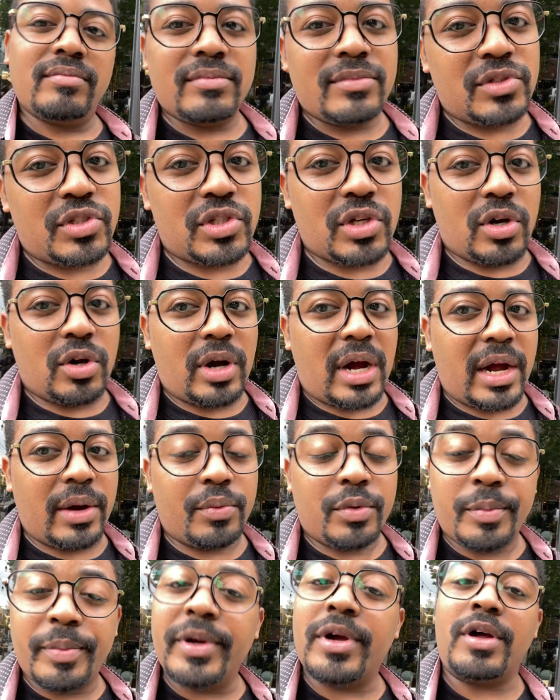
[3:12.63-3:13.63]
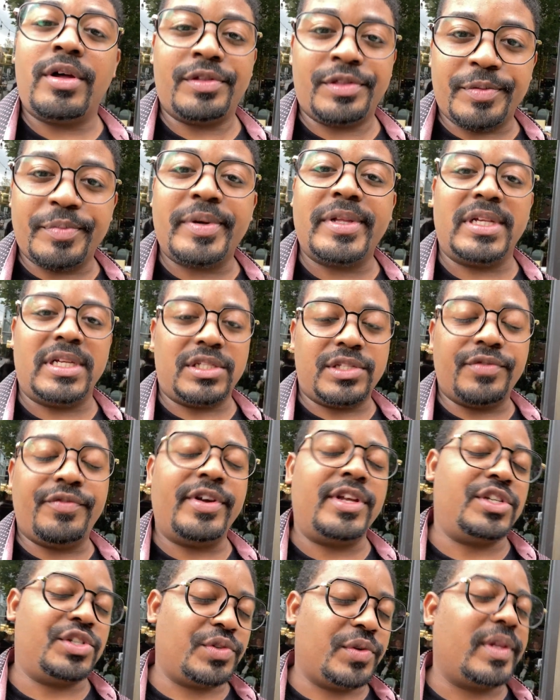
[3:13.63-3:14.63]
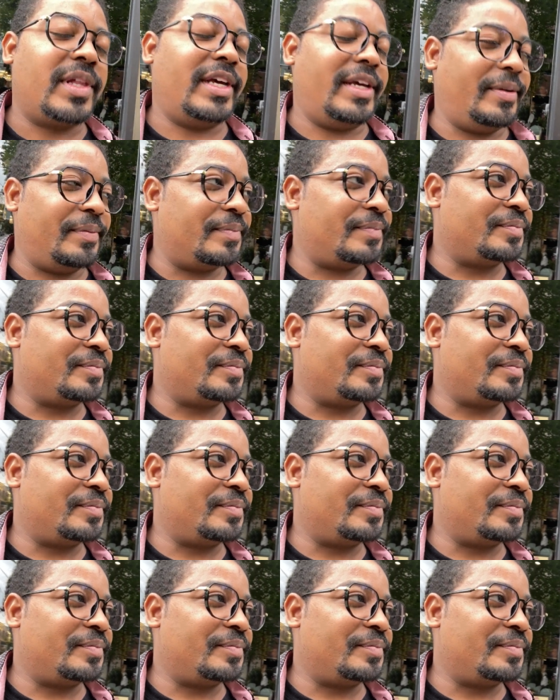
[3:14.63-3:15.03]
So I will be calling the police eventually.